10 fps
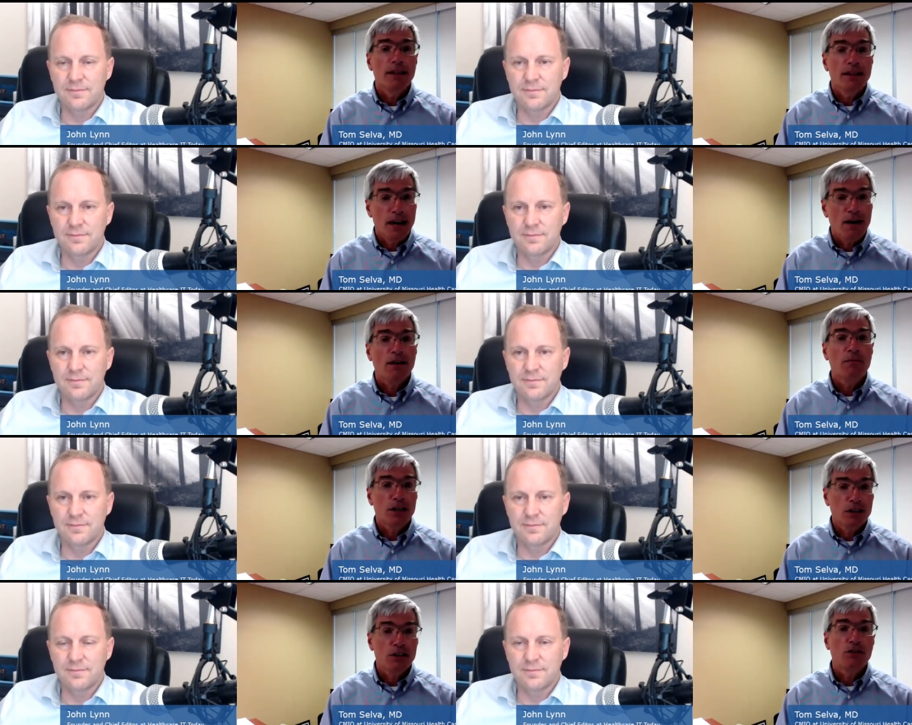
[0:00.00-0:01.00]
Speaker 1: that I'm going to be
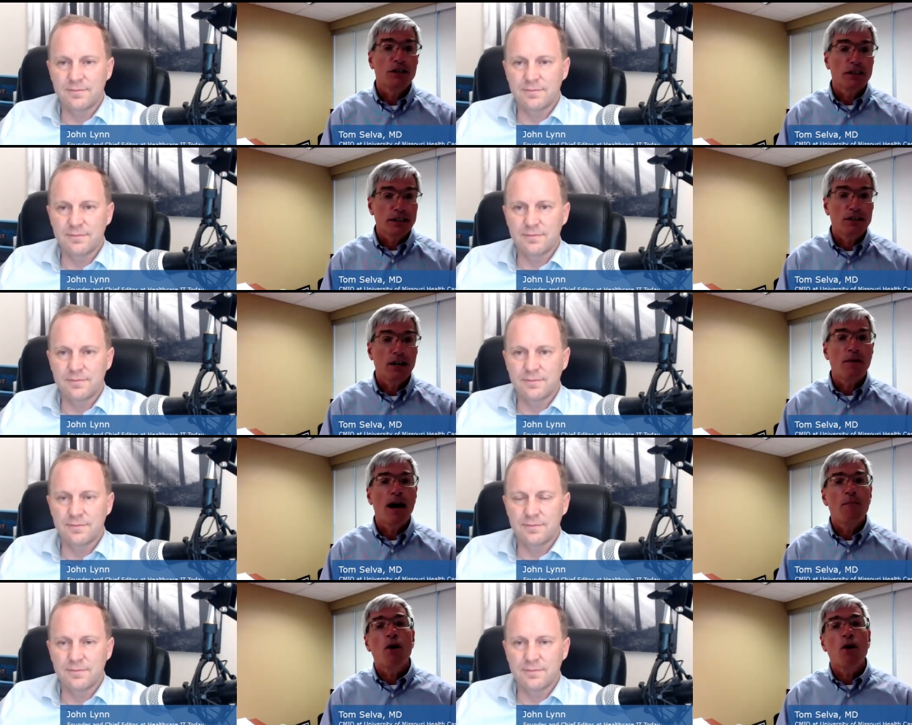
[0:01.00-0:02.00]
included in leader. I'm,
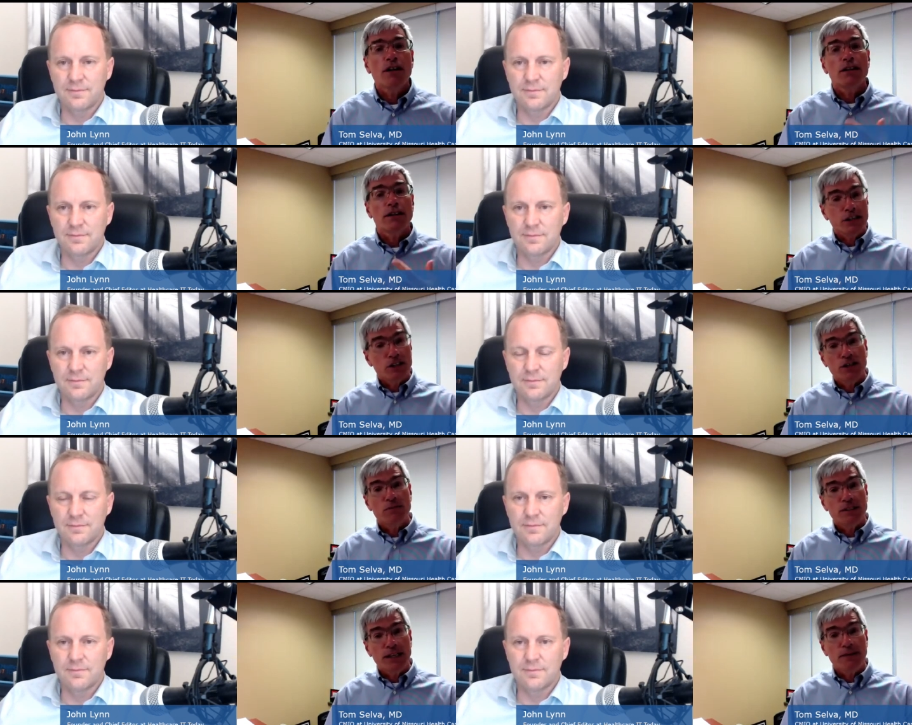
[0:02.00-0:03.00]
I'm part of the
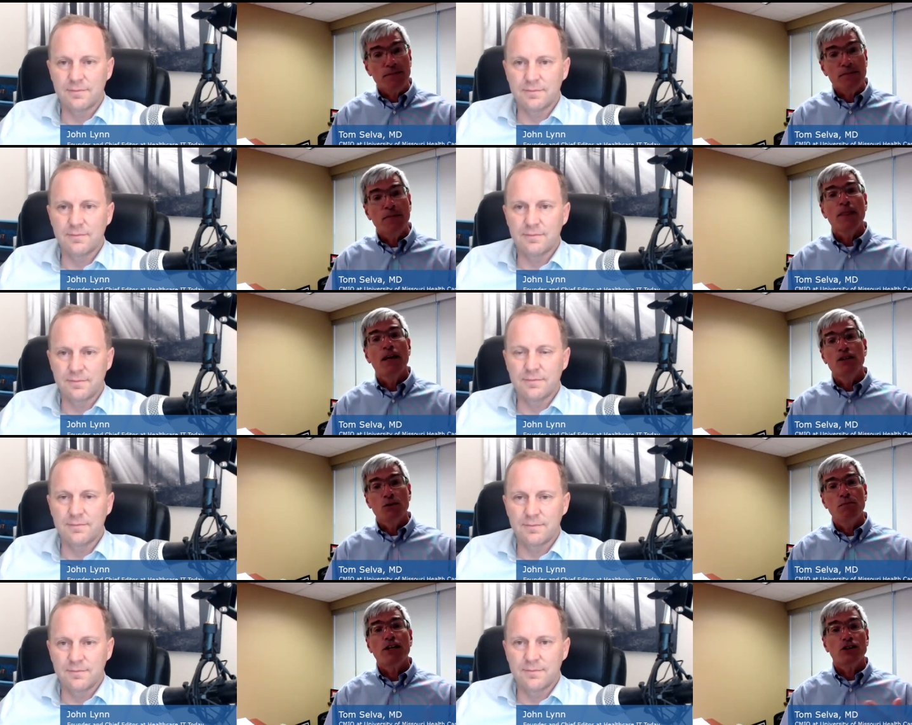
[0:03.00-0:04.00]
leadership team,
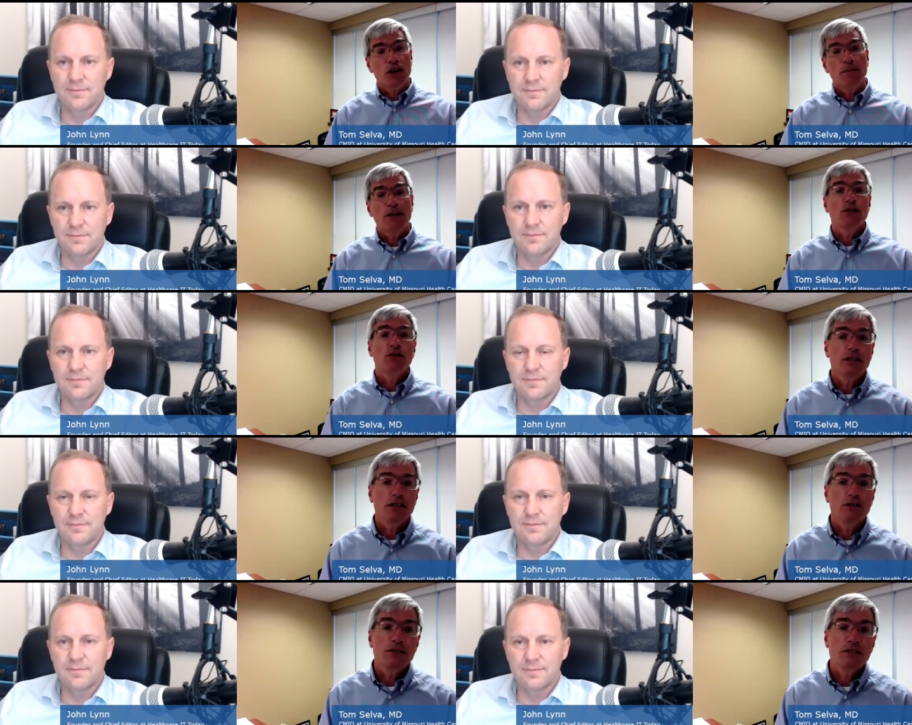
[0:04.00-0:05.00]
so make sure I'm included
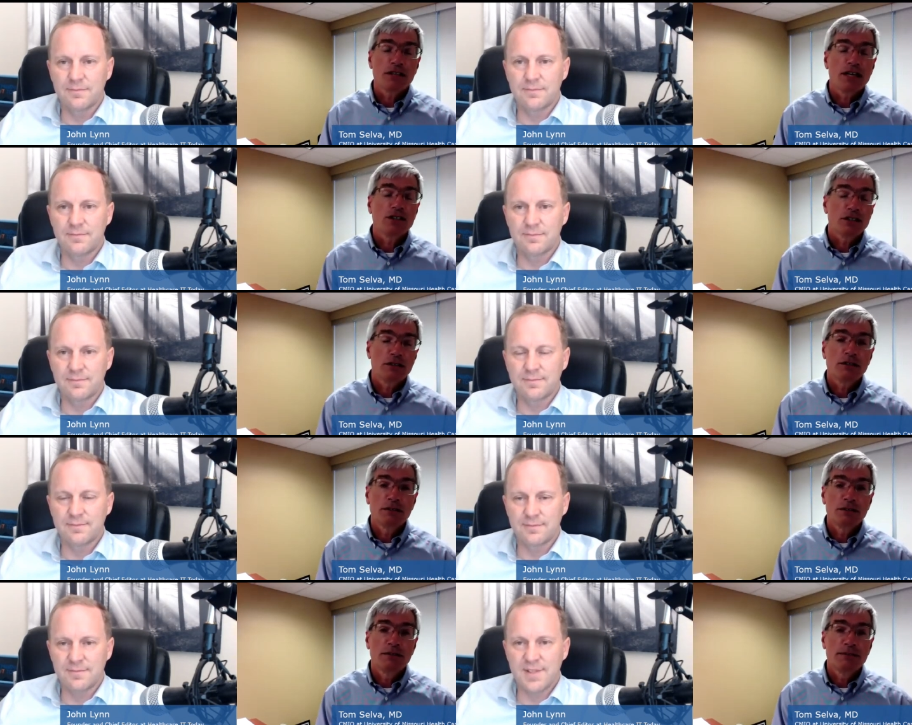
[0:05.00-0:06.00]
in those discussions.
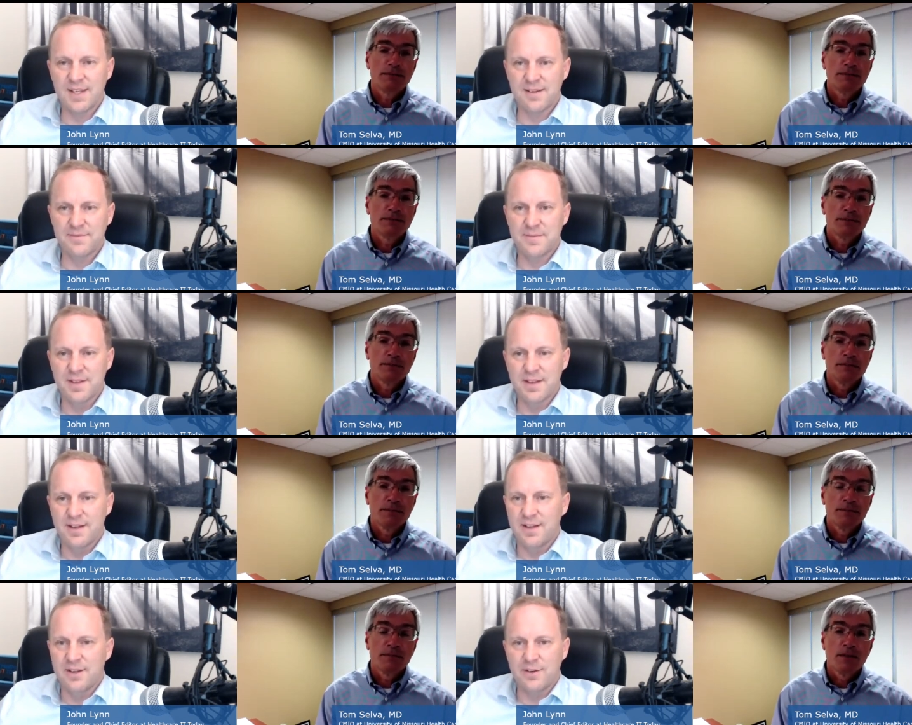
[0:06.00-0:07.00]
Speaker 2: Yeah,
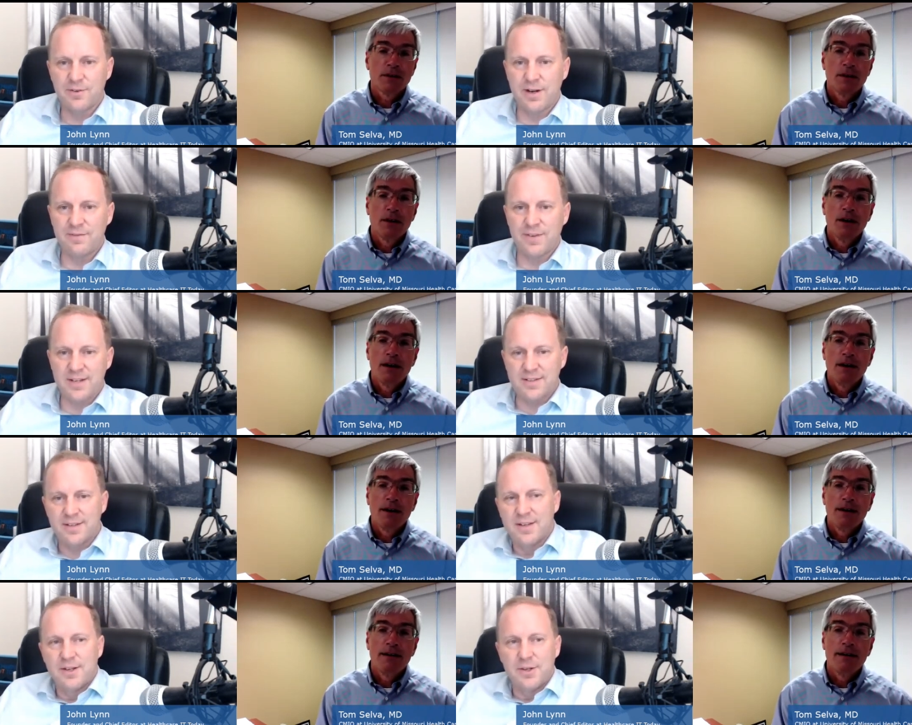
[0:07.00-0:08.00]
great advice.
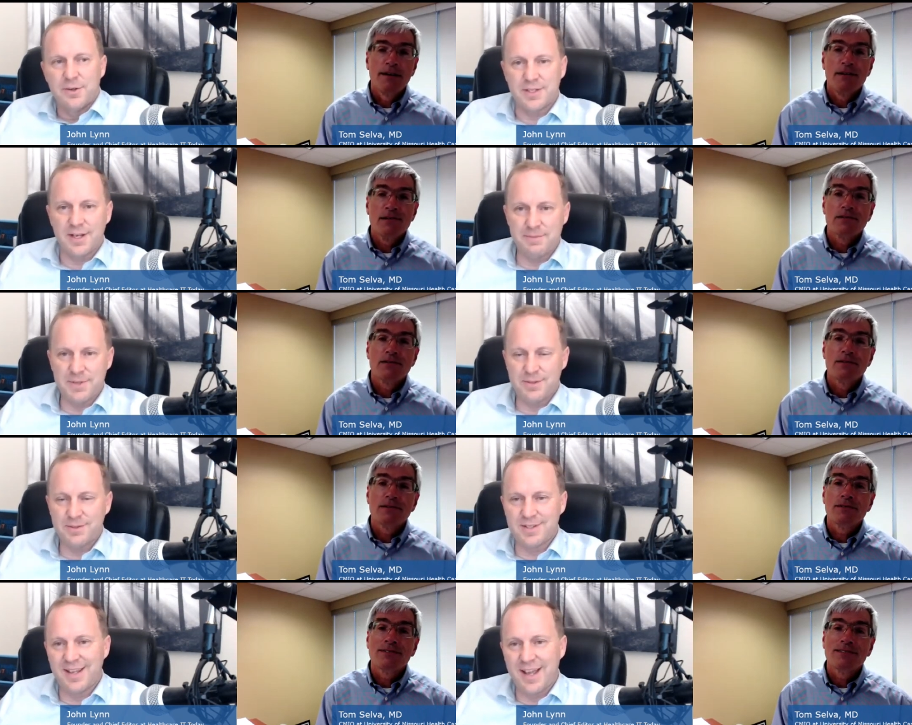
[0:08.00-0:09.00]
Tom, this
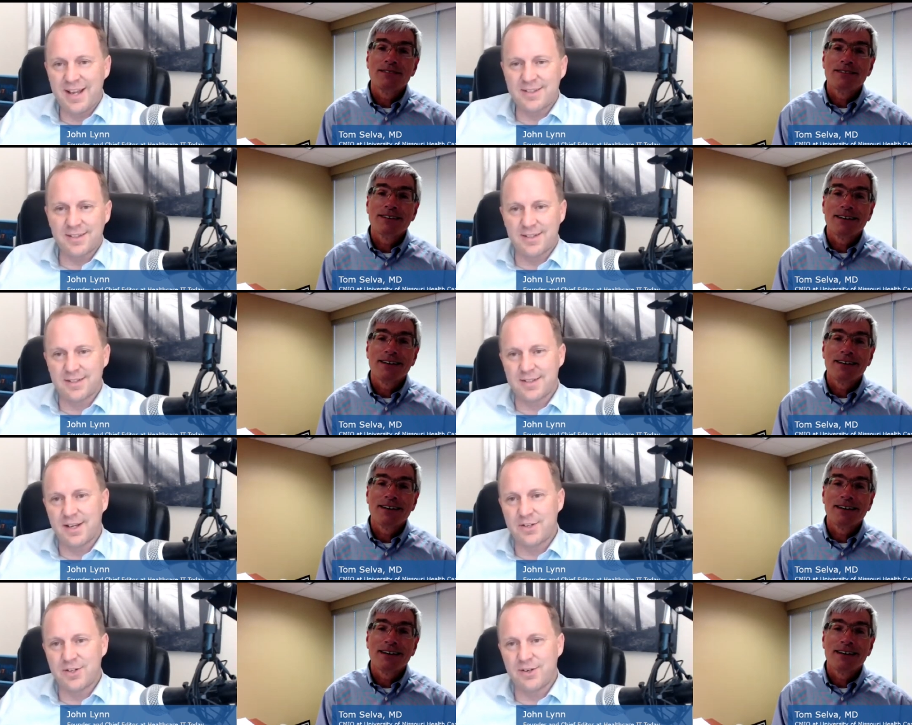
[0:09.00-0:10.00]
is an excellent
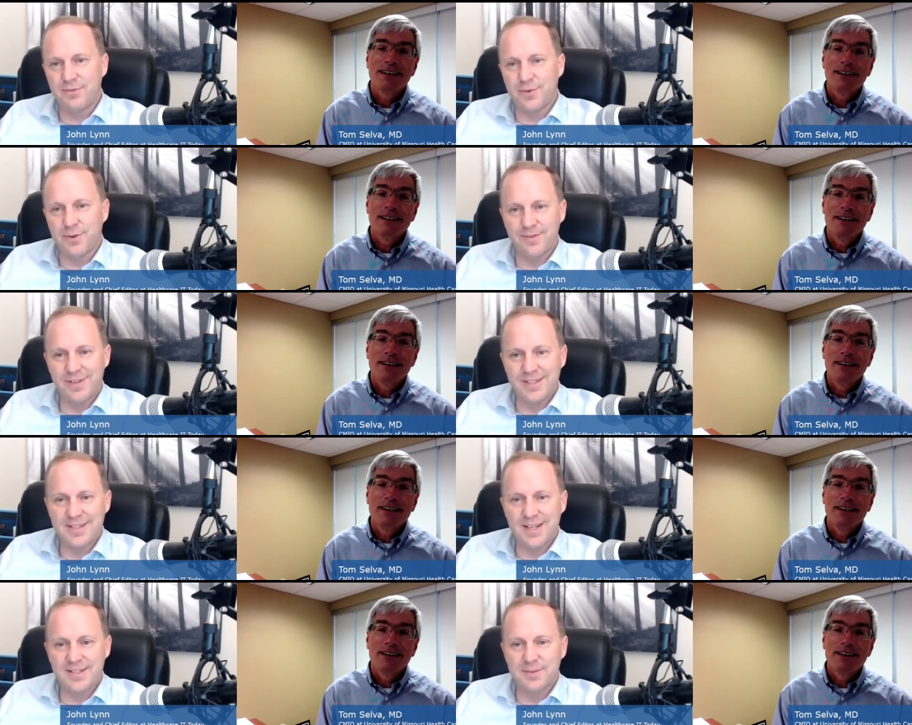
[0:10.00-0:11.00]
discussion full of
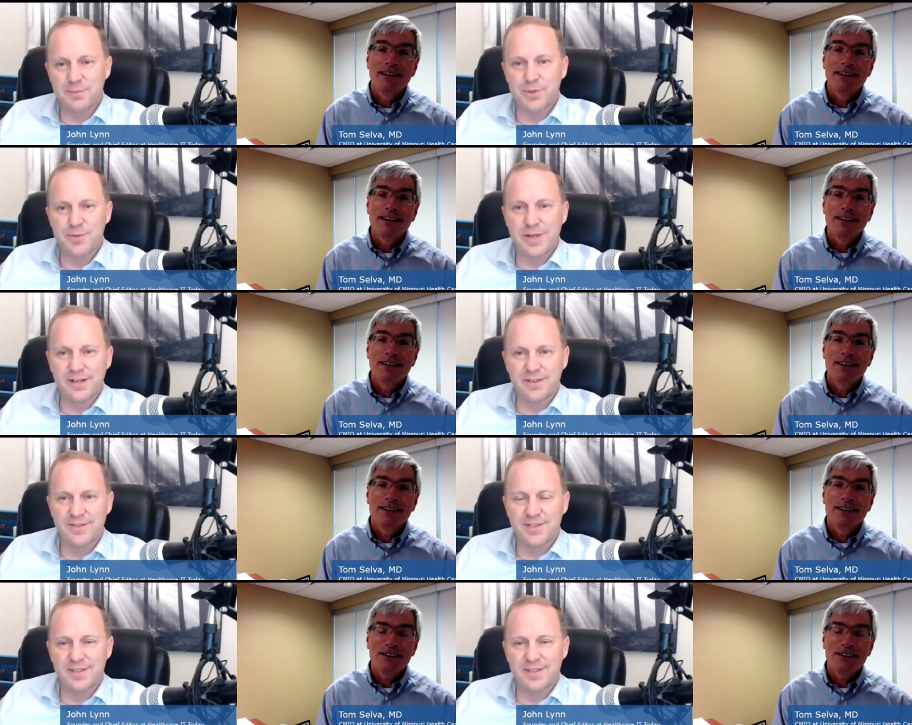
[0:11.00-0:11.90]
insights and perspectives.